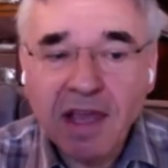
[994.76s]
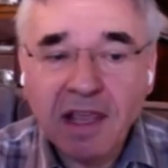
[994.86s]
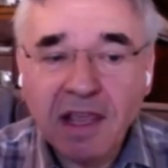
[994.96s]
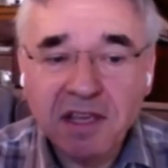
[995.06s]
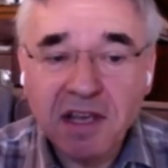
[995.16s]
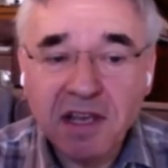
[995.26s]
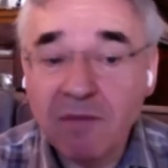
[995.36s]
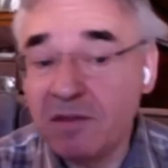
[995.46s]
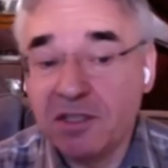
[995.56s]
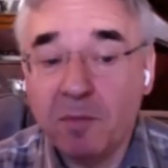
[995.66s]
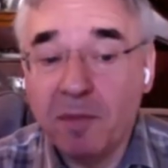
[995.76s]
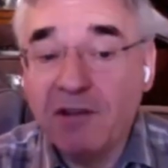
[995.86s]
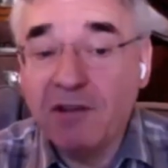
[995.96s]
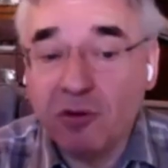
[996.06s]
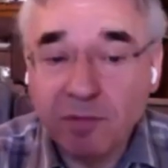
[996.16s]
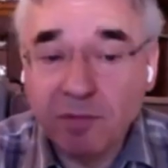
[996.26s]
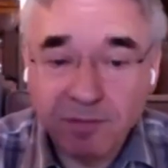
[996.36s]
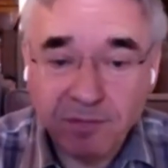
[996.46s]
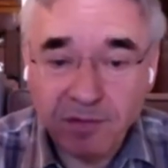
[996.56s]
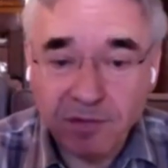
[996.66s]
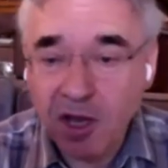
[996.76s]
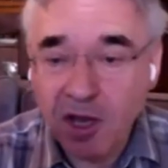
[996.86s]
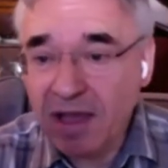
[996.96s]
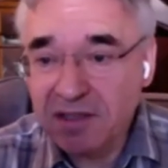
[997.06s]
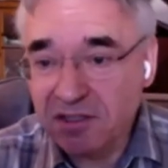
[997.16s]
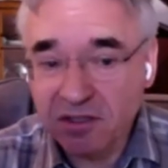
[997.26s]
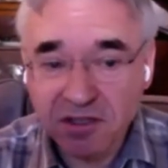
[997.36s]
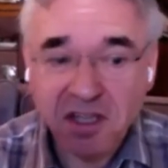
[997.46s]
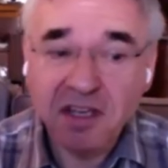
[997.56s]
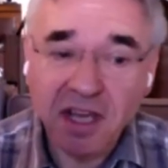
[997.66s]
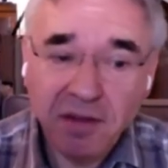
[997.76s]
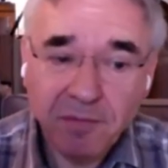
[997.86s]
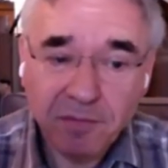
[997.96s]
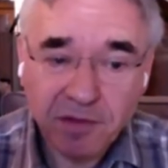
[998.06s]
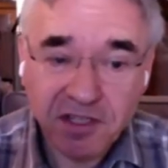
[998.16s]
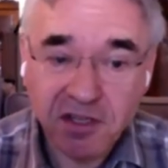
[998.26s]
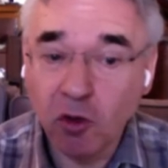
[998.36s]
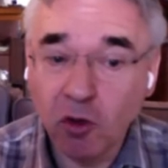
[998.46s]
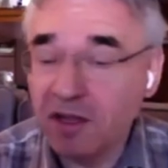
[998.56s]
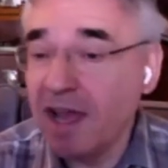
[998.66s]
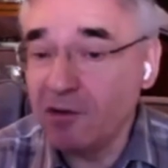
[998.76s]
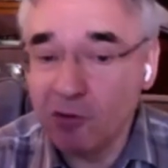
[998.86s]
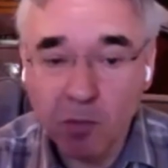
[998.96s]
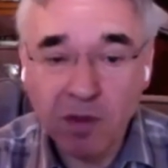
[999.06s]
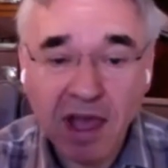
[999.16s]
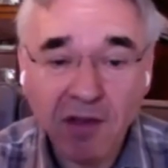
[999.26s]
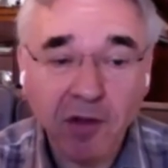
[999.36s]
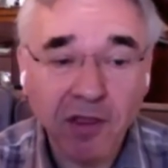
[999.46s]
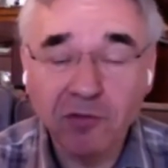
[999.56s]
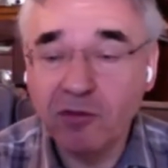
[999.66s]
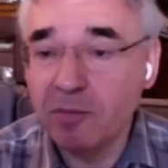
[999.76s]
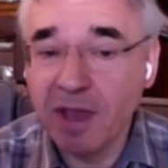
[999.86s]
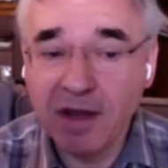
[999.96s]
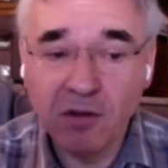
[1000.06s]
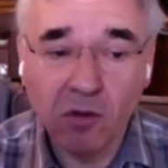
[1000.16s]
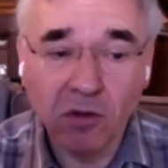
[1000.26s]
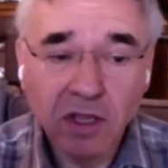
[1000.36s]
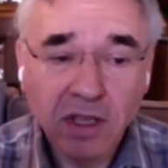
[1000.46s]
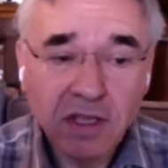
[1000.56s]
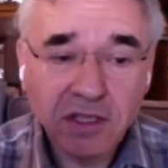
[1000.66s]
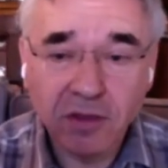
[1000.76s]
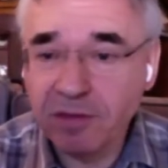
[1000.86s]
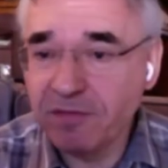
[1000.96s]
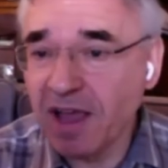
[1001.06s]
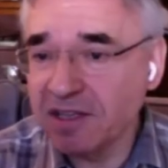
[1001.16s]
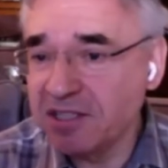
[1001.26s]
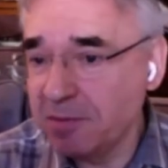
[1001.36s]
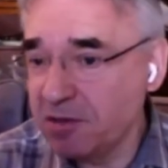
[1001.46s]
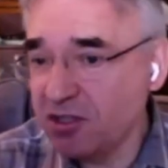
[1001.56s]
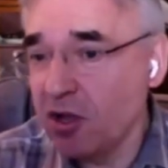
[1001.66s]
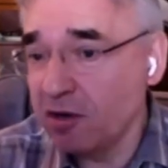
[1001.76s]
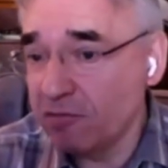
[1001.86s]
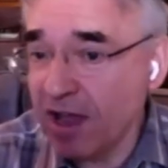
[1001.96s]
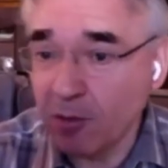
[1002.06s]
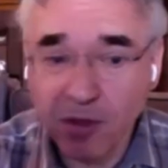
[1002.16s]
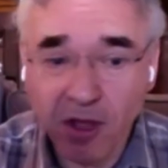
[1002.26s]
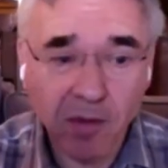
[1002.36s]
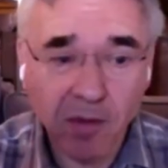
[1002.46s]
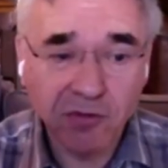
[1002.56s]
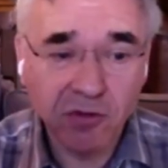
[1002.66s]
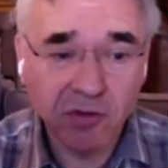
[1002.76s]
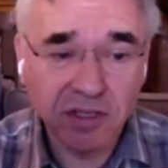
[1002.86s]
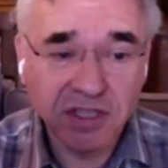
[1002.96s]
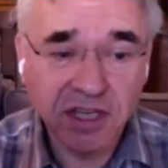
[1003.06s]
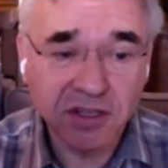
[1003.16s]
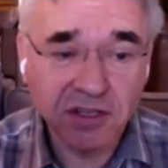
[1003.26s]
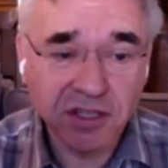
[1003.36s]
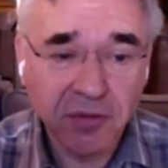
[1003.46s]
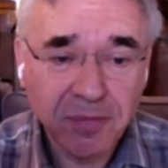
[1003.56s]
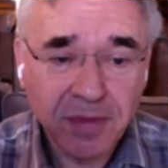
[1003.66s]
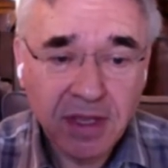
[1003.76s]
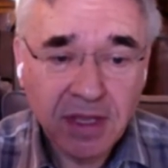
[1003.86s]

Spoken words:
the annex didn't have its own bedroom, no access to the study, snug or dining room without going through the main hall. So the facts seem to turn around partway through the decision. So